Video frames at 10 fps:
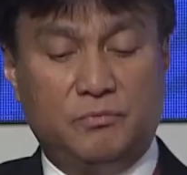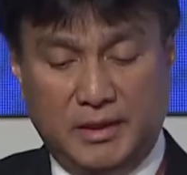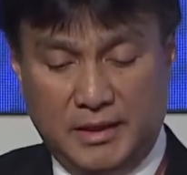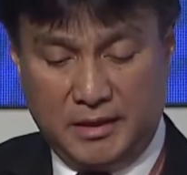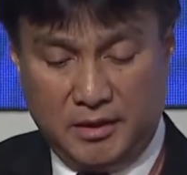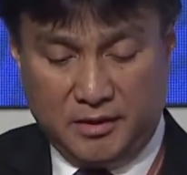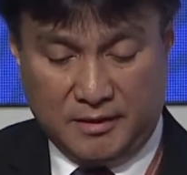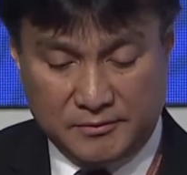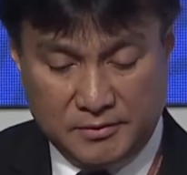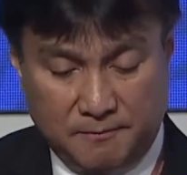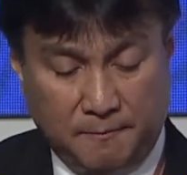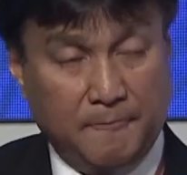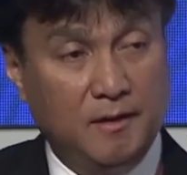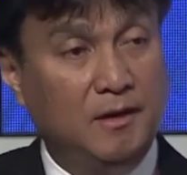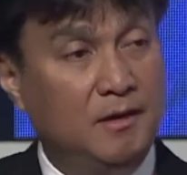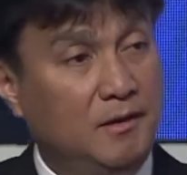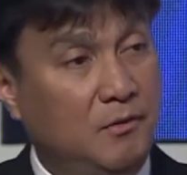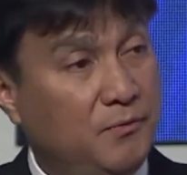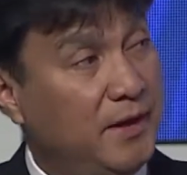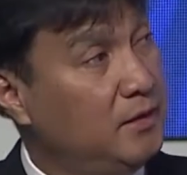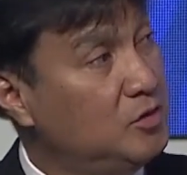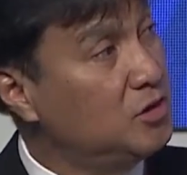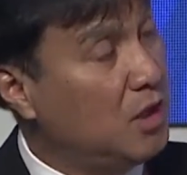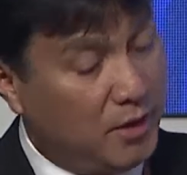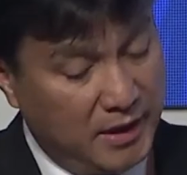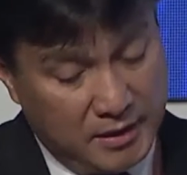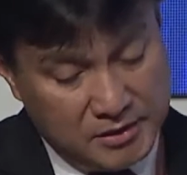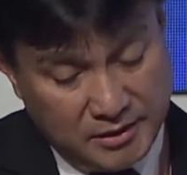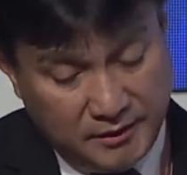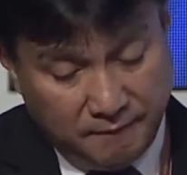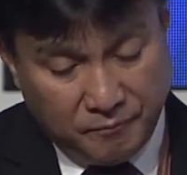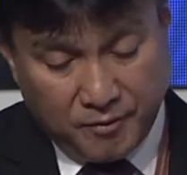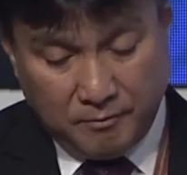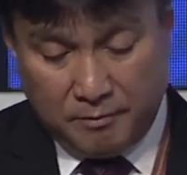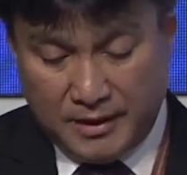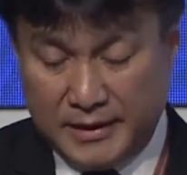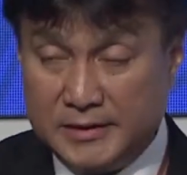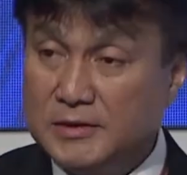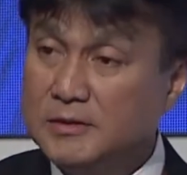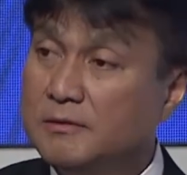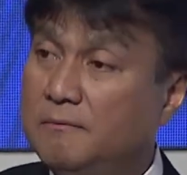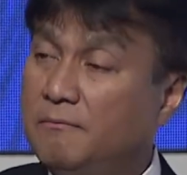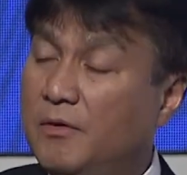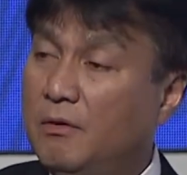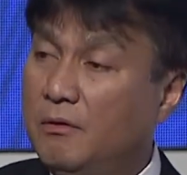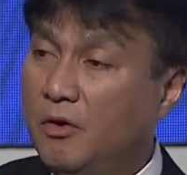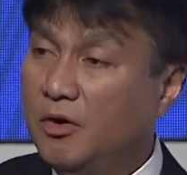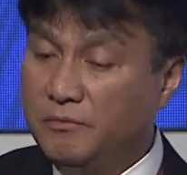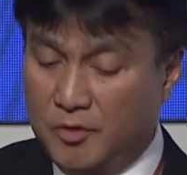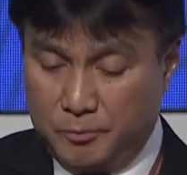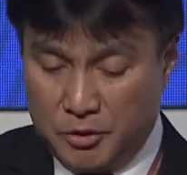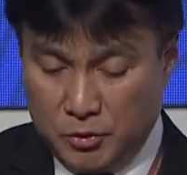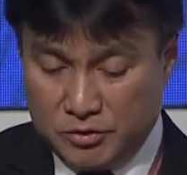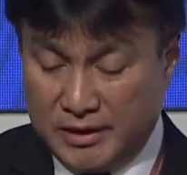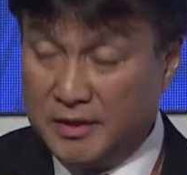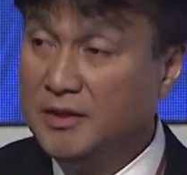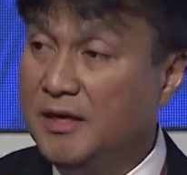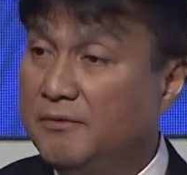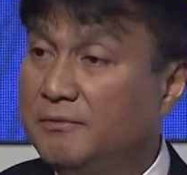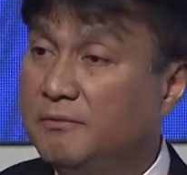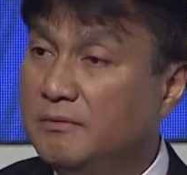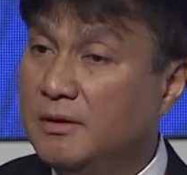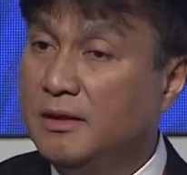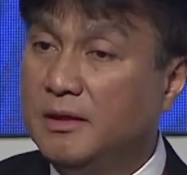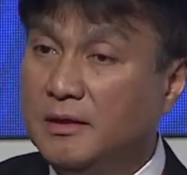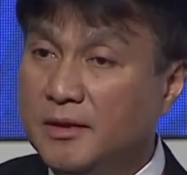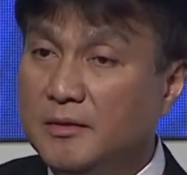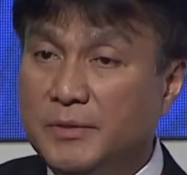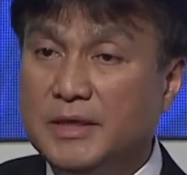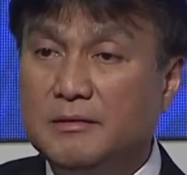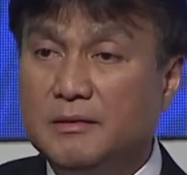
their handicrafts. In fact, Sarawak Energy buys all of the produced handicraft that meet